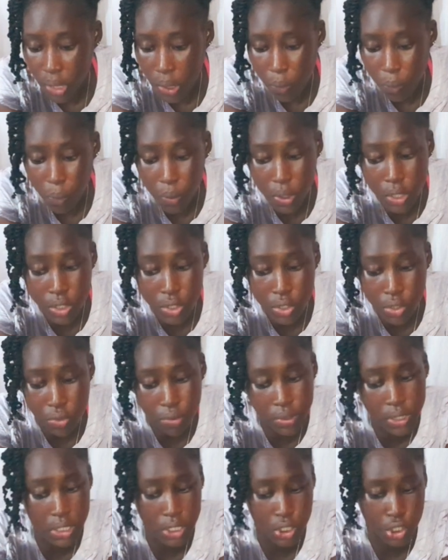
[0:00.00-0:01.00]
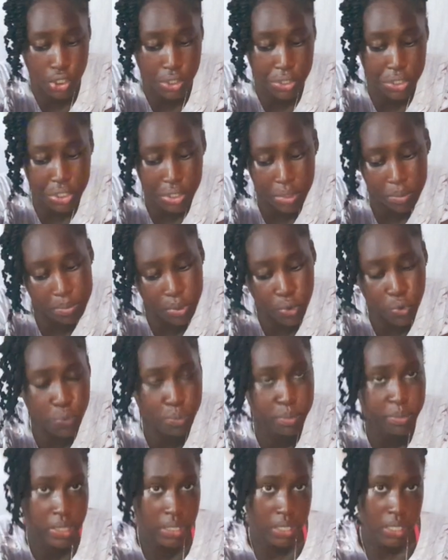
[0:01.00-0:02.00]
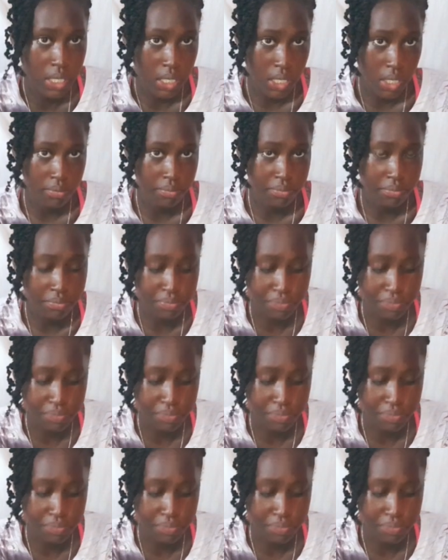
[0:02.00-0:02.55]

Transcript: Worst relationship you've been in?